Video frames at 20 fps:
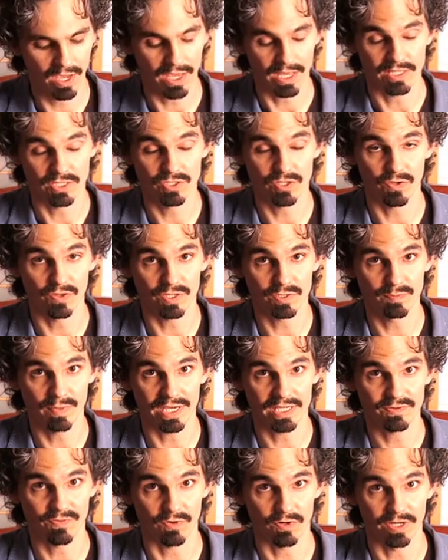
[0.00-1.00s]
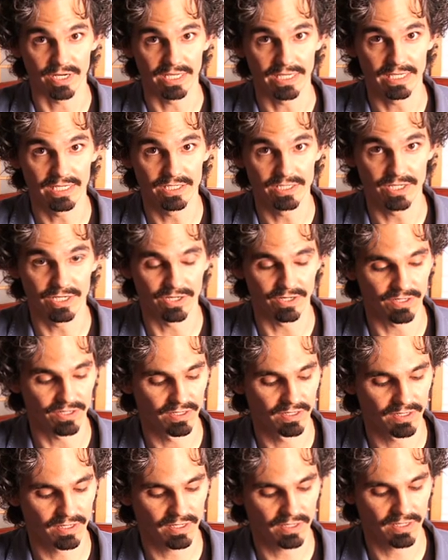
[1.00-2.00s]
and so this makes for an
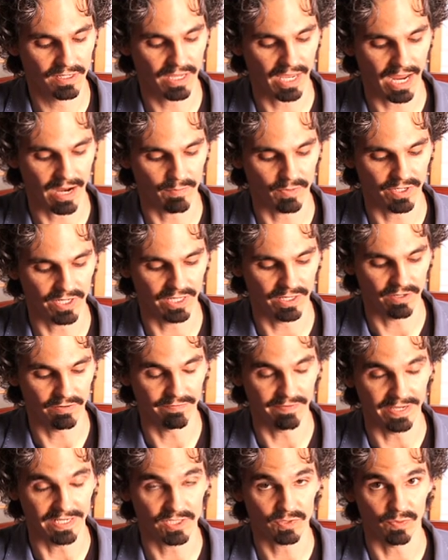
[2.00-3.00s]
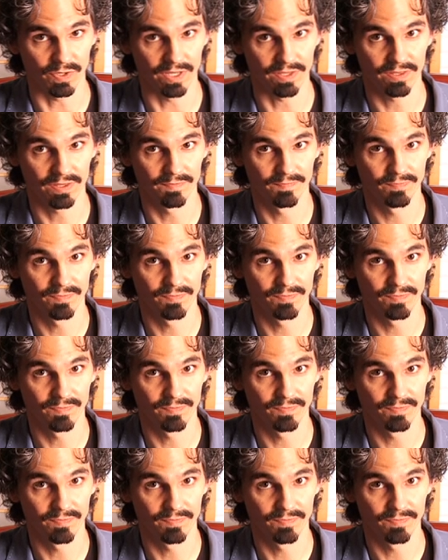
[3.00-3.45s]
easier camera to interface with.